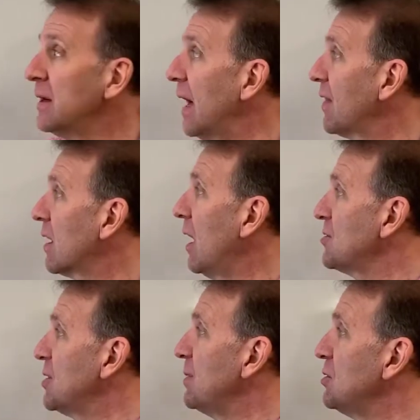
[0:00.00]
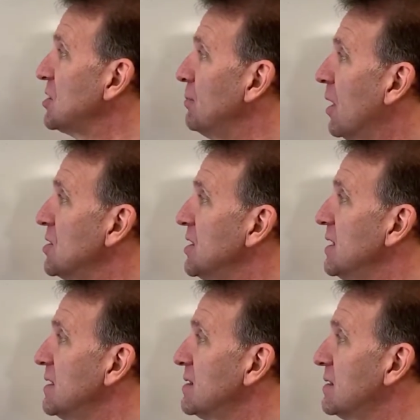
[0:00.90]
Now the contribution
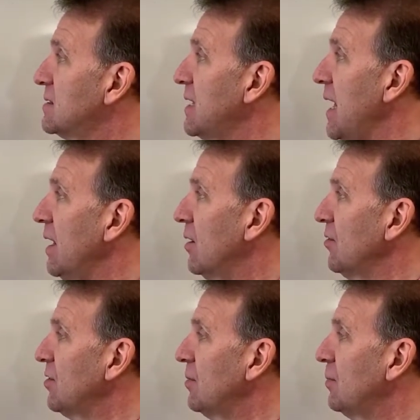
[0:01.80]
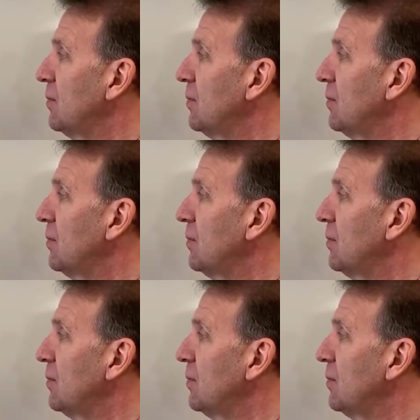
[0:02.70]
margin is the sales